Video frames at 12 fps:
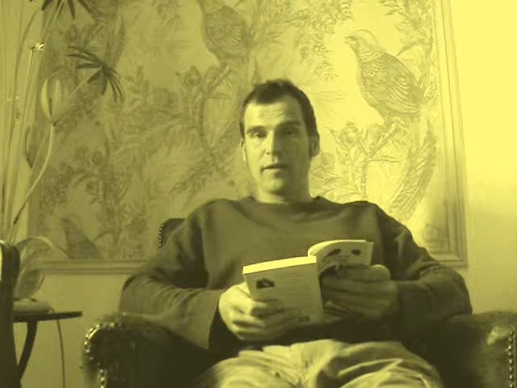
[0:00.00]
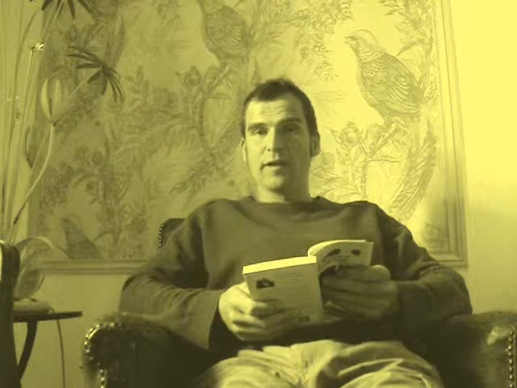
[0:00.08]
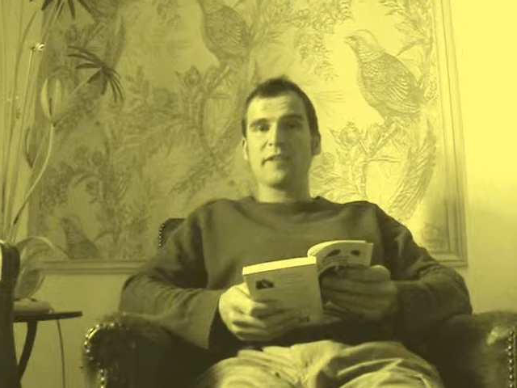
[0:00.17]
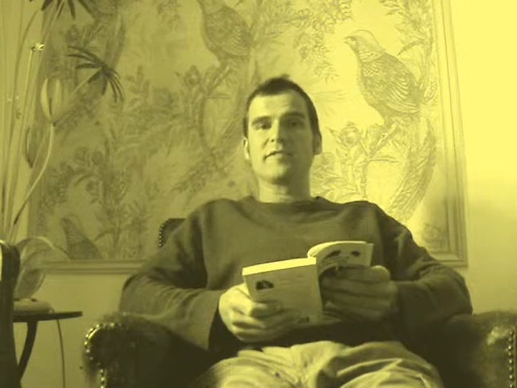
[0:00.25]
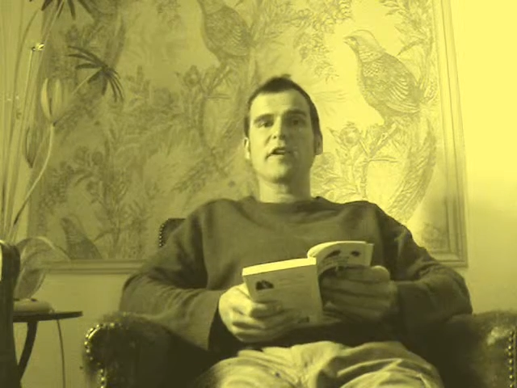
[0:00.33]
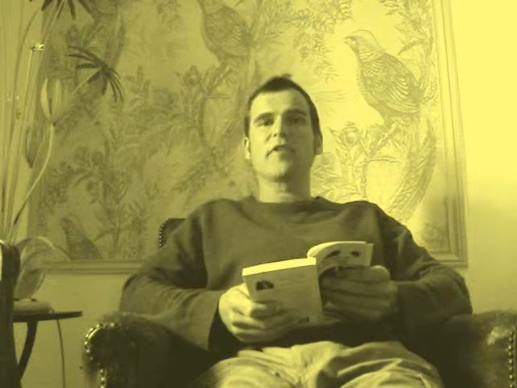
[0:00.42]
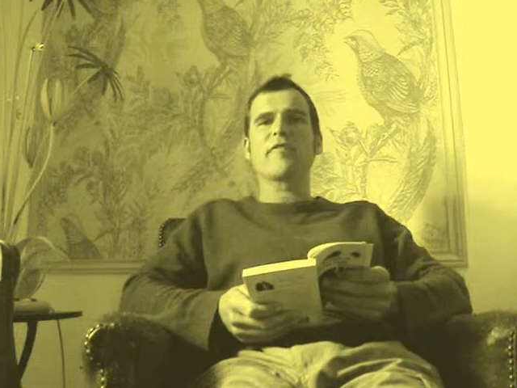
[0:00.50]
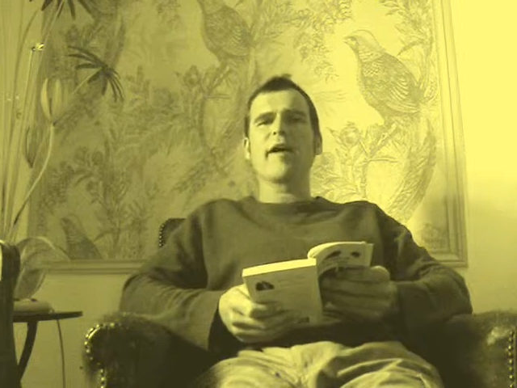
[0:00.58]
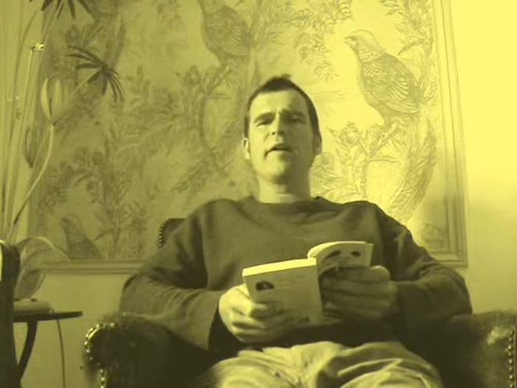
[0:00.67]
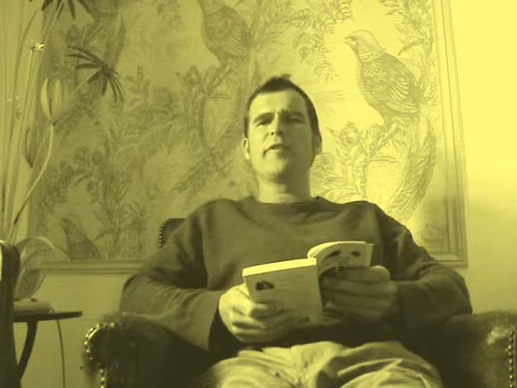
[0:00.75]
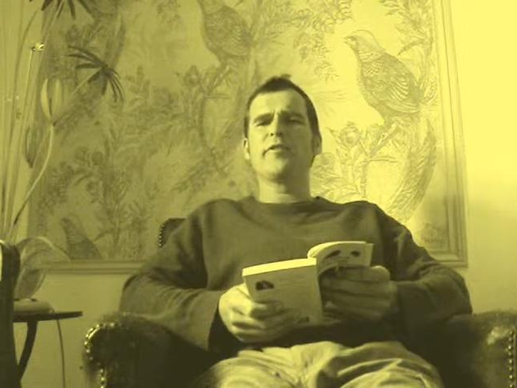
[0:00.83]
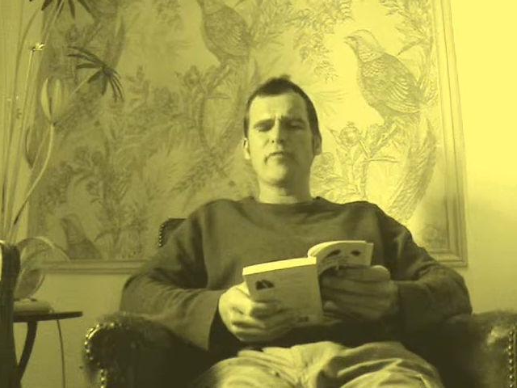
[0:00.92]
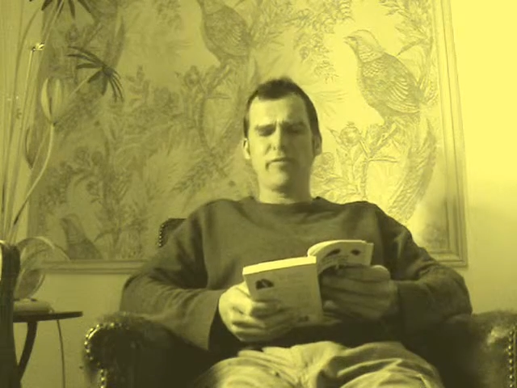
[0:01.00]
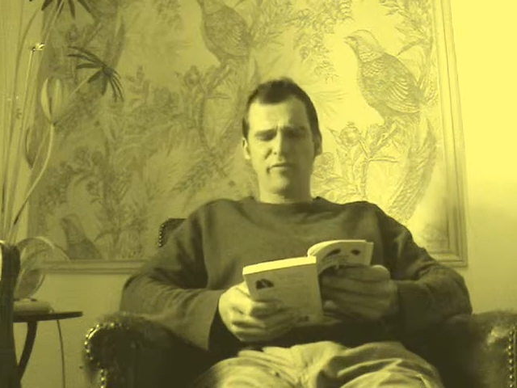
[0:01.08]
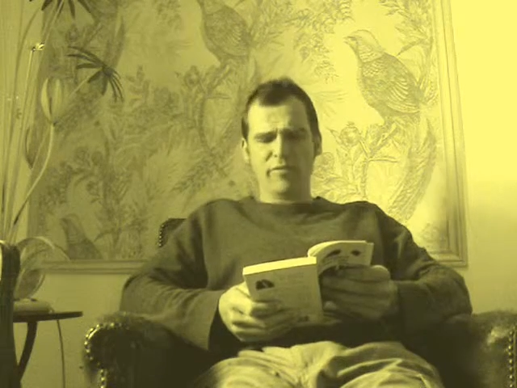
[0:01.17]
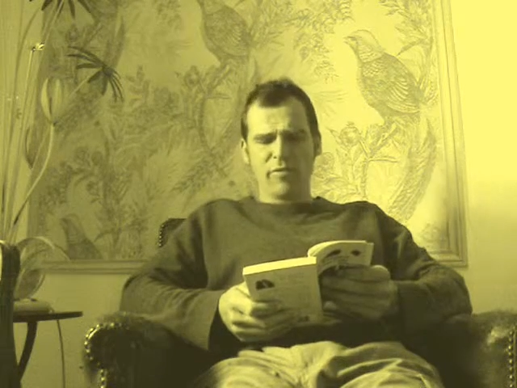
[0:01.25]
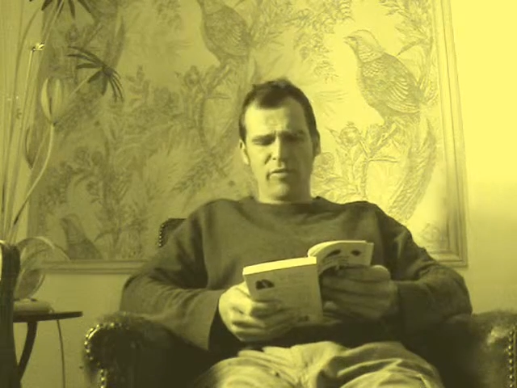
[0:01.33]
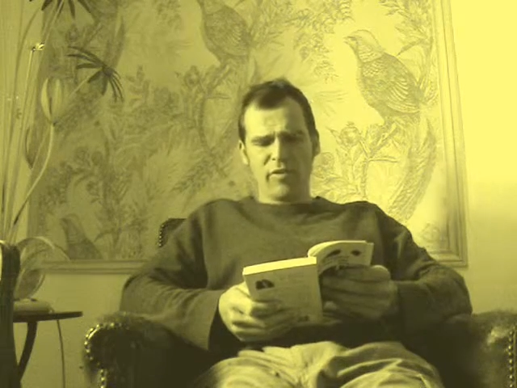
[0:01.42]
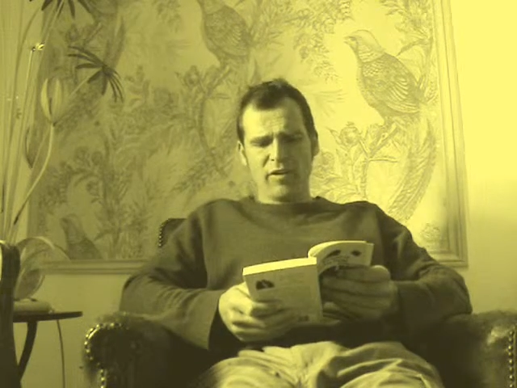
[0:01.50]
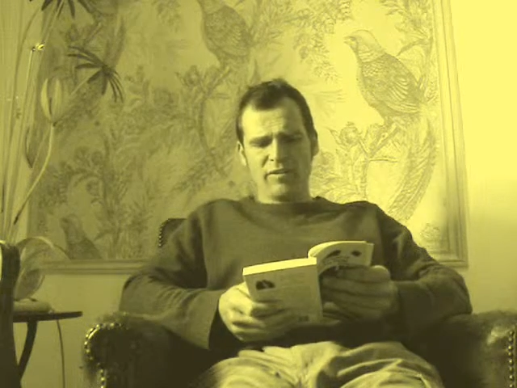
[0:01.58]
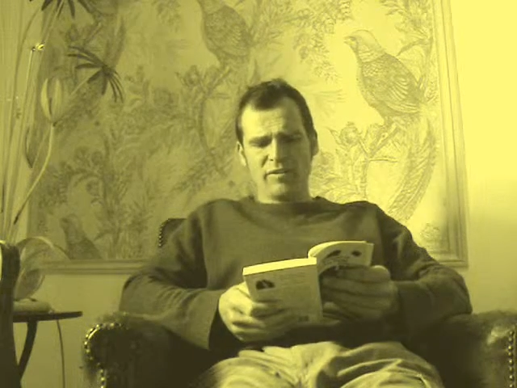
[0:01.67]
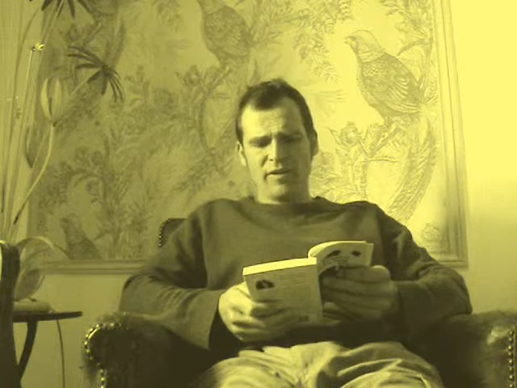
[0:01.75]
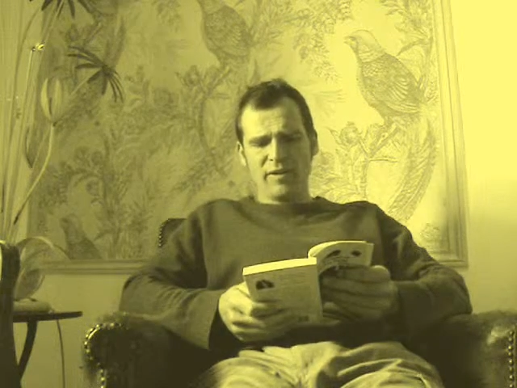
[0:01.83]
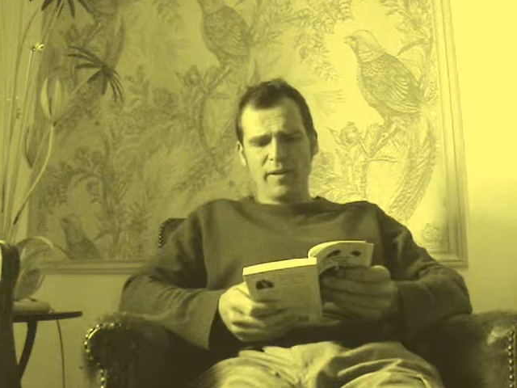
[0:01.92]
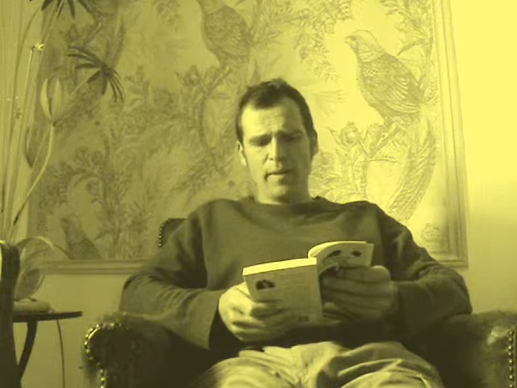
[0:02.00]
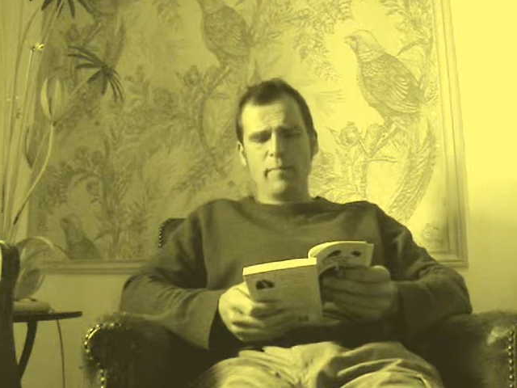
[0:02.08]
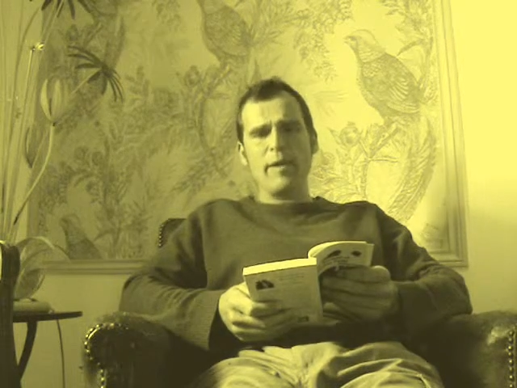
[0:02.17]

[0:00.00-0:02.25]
And as the crowd grew to 30,